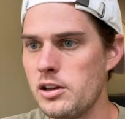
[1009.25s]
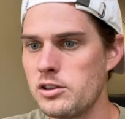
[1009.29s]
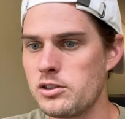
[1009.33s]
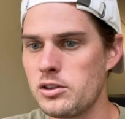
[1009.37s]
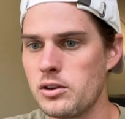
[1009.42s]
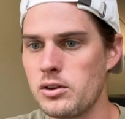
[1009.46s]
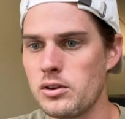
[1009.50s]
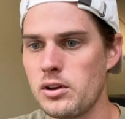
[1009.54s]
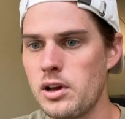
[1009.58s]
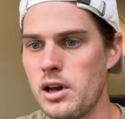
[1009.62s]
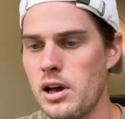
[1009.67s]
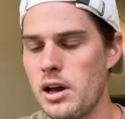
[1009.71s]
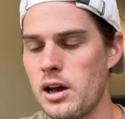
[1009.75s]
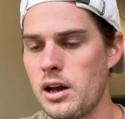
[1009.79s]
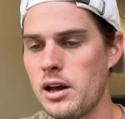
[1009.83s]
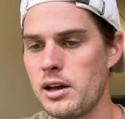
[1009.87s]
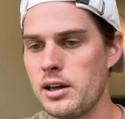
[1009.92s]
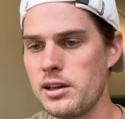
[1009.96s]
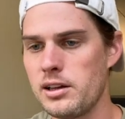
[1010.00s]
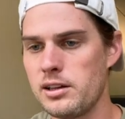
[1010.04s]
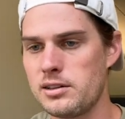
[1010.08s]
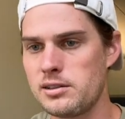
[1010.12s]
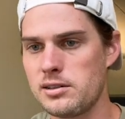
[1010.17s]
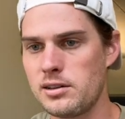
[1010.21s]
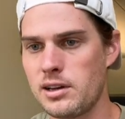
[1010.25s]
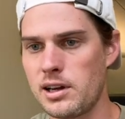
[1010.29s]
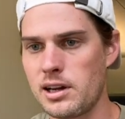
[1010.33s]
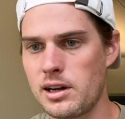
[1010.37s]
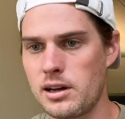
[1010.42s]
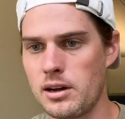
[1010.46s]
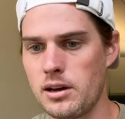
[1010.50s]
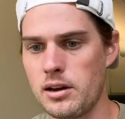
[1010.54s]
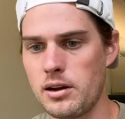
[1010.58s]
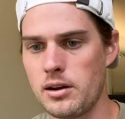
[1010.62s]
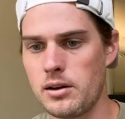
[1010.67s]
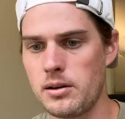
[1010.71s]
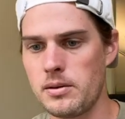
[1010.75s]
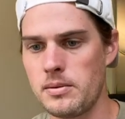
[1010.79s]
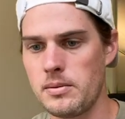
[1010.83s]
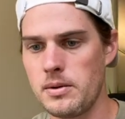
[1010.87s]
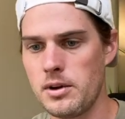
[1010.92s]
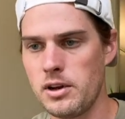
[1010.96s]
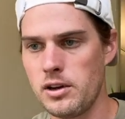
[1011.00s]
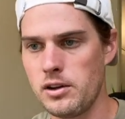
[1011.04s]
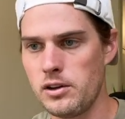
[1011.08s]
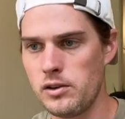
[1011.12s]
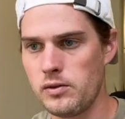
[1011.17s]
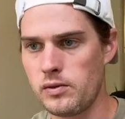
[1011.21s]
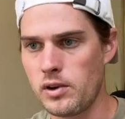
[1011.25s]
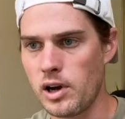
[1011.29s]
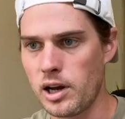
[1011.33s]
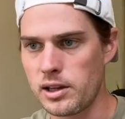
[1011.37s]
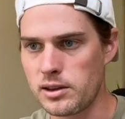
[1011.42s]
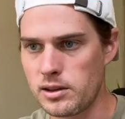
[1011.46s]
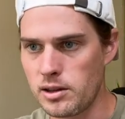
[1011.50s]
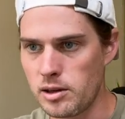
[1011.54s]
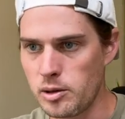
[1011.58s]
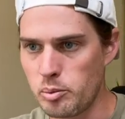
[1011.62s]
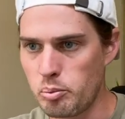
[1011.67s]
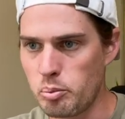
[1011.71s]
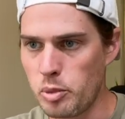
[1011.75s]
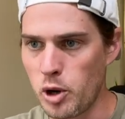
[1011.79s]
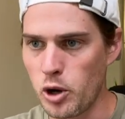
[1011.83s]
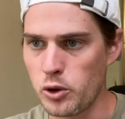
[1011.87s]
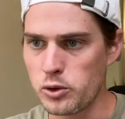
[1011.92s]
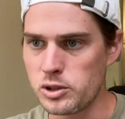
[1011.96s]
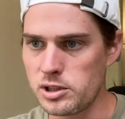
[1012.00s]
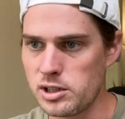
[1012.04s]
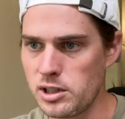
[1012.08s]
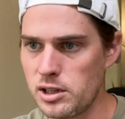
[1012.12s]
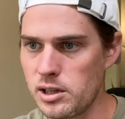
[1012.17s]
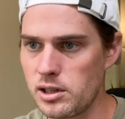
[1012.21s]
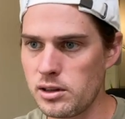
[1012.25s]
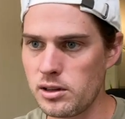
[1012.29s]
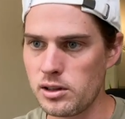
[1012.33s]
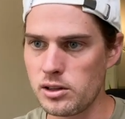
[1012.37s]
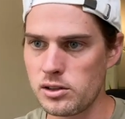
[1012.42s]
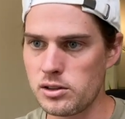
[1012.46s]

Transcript: So it's like you've got the posting,